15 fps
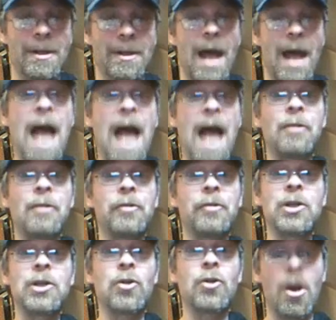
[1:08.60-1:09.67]

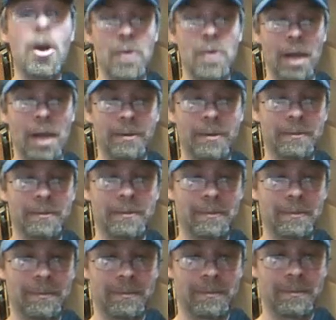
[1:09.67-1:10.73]
Alfred Kroner.
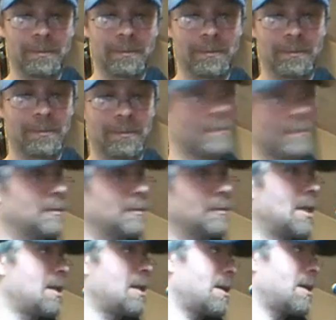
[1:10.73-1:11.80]

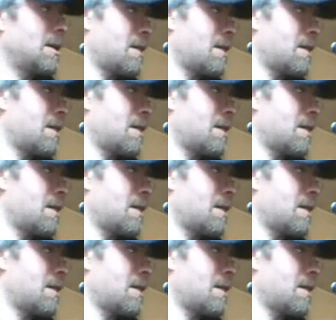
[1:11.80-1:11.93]
Is it is that